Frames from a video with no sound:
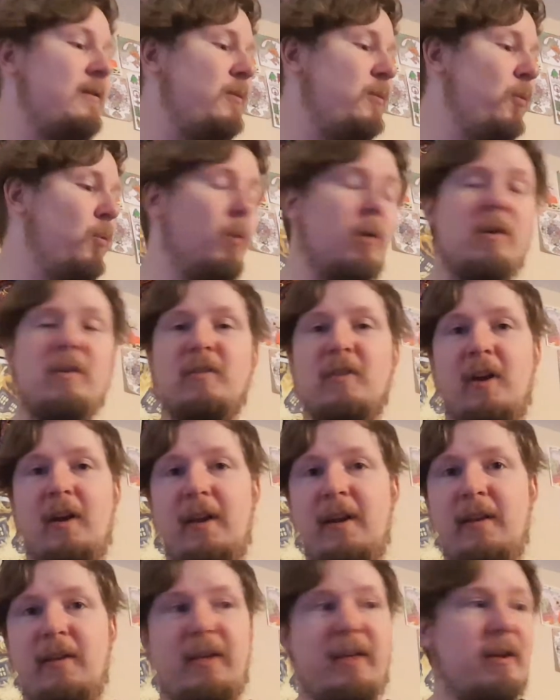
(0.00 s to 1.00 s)
worked
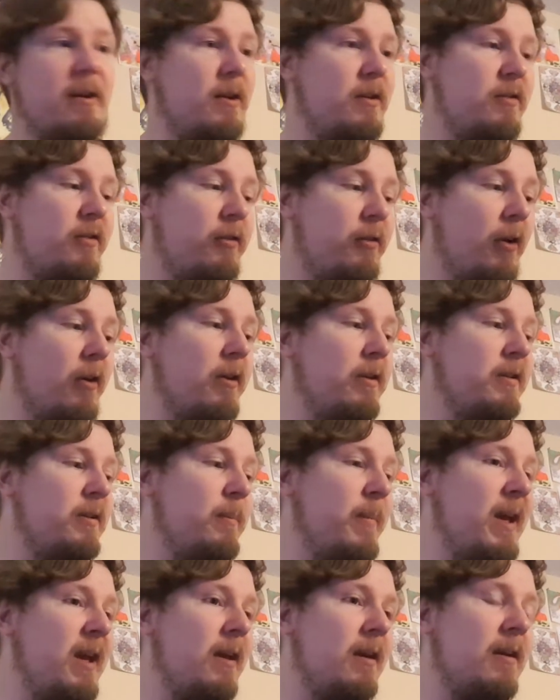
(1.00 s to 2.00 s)
on that I started to
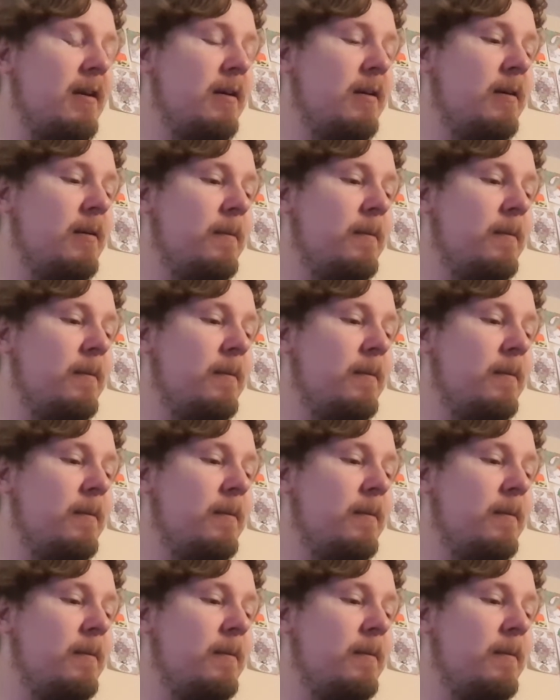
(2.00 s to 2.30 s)
make.